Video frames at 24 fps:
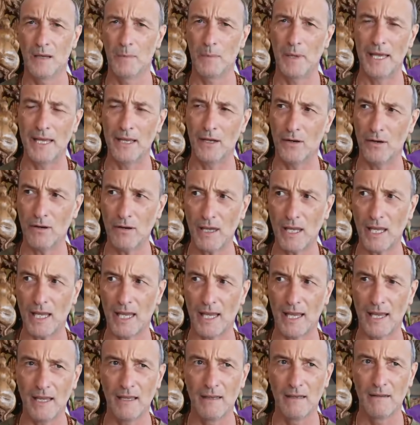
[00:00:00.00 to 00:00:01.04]
I'm like,
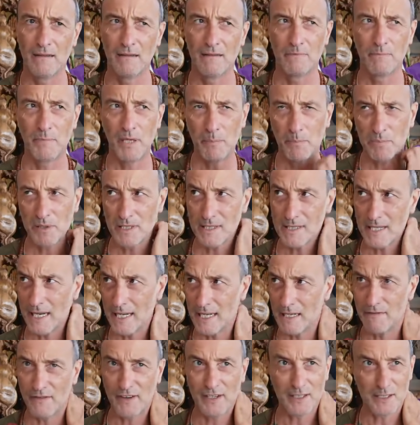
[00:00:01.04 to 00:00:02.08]
okay. People are
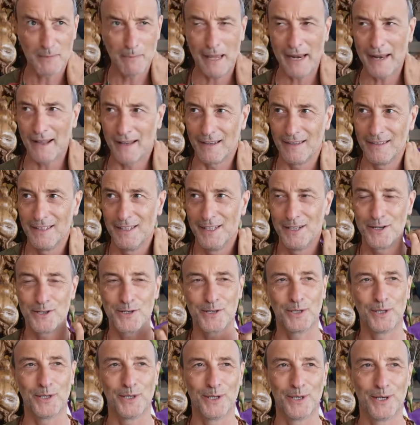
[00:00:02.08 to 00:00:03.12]
saying it feels better.
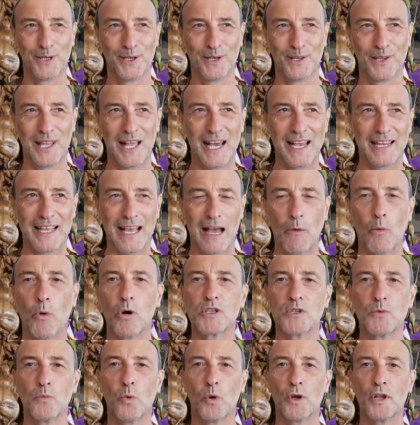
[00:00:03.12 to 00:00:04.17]
So, like, I
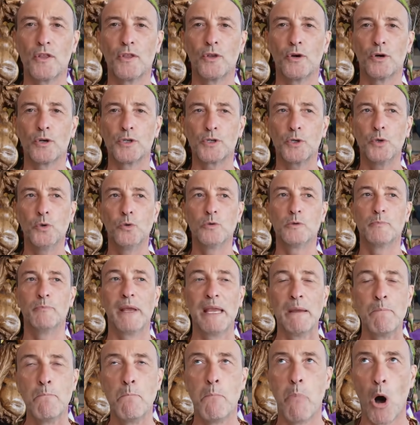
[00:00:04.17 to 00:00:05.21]
wasn't one of those who's
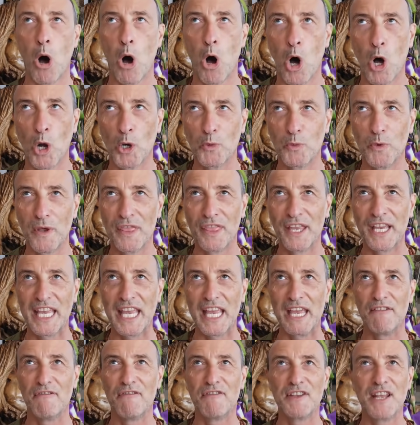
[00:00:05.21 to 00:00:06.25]
been born with the
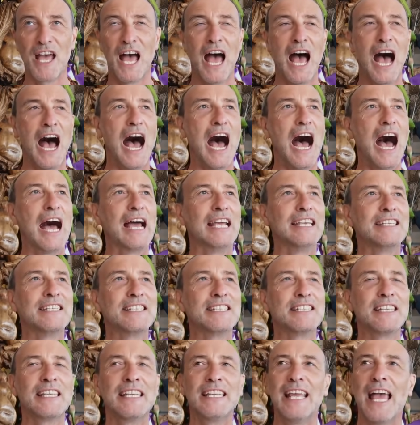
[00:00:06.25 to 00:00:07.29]
gift. I
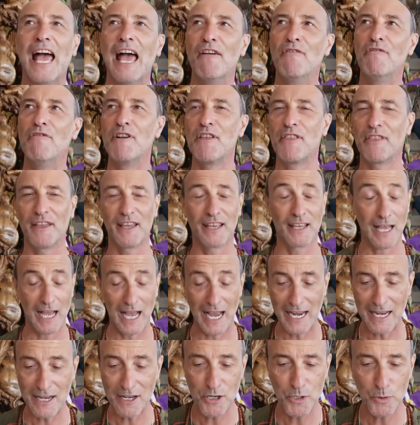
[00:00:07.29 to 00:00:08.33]
see everything.
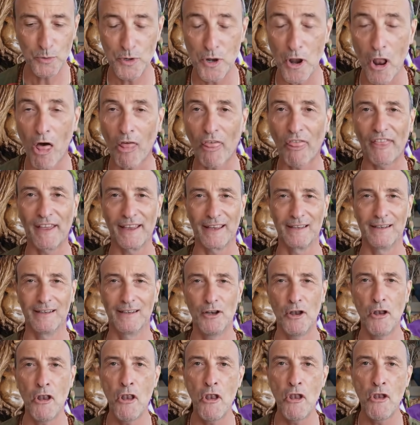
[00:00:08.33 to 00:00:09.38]
I knew nothing.
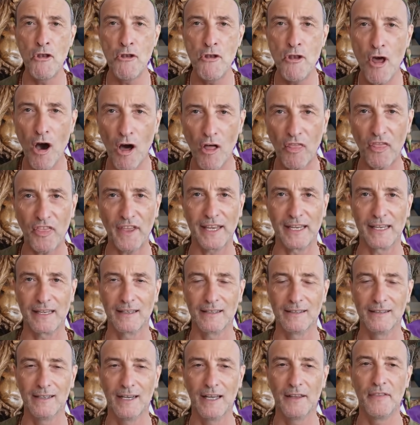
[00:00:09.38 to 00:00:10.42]

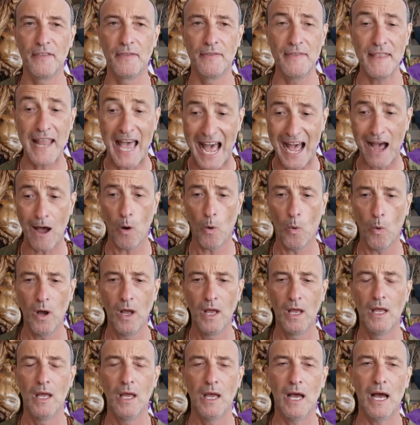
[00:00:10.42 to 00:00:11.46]
Nothing. And
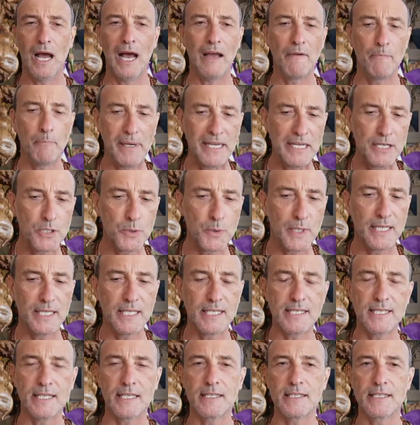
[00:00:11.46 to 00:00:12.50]
now I've been doing
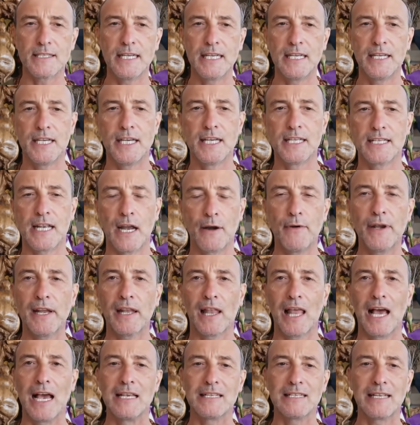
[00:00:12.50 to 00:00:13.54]
this 16 years, I
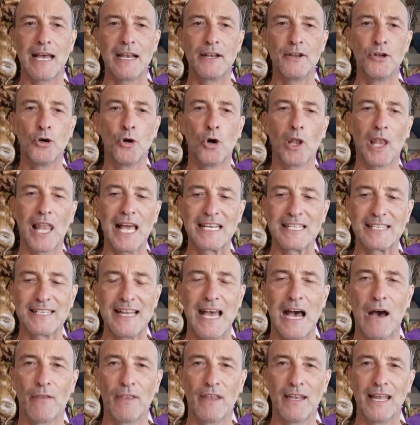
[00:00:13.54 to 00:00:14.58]
realize I know less
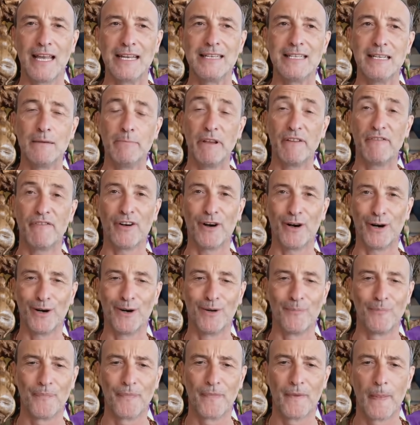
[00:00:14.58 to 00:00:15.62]
now than I did
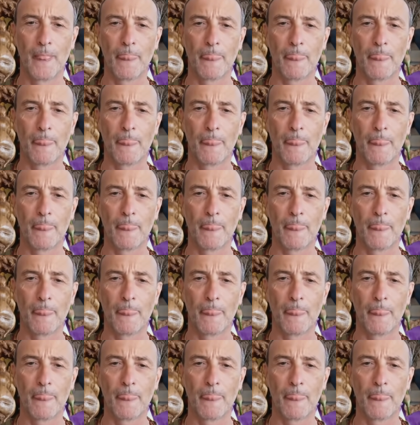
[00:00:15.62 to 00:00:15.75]
before.